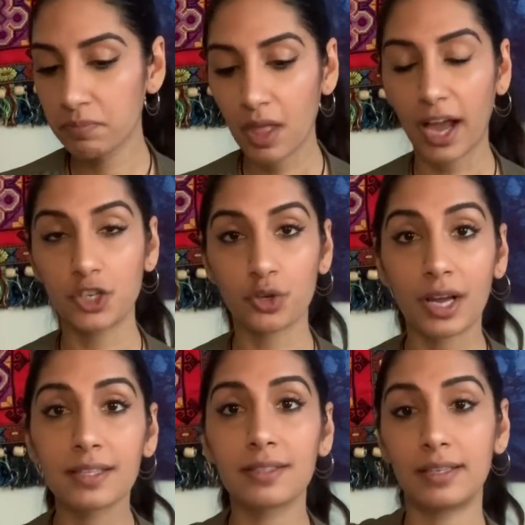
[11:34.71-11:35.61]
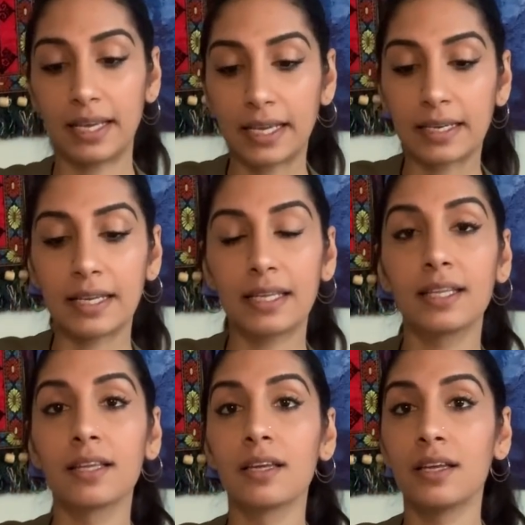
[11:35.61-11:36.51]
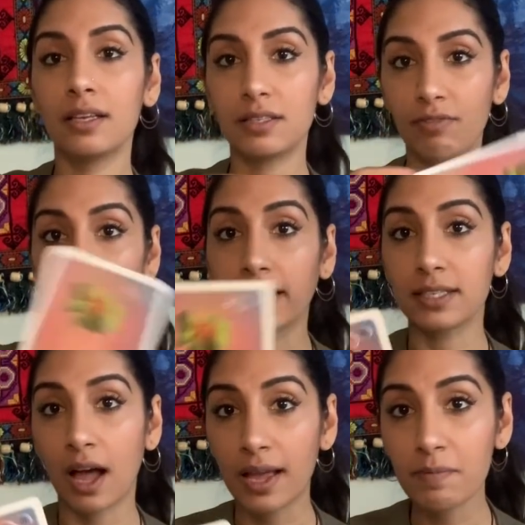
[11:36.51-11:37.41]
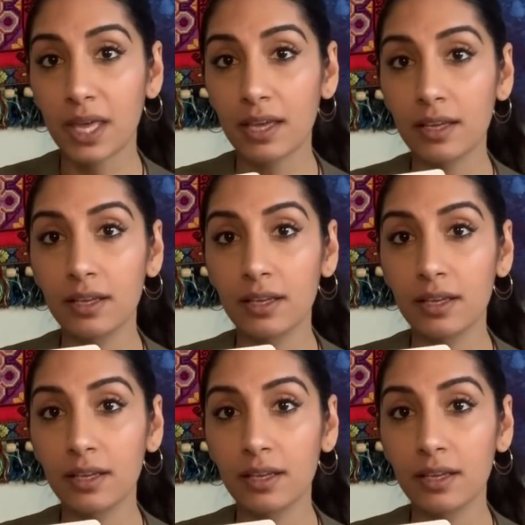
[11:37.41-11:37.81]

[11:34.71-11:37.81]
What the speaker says: I trust in divine timing,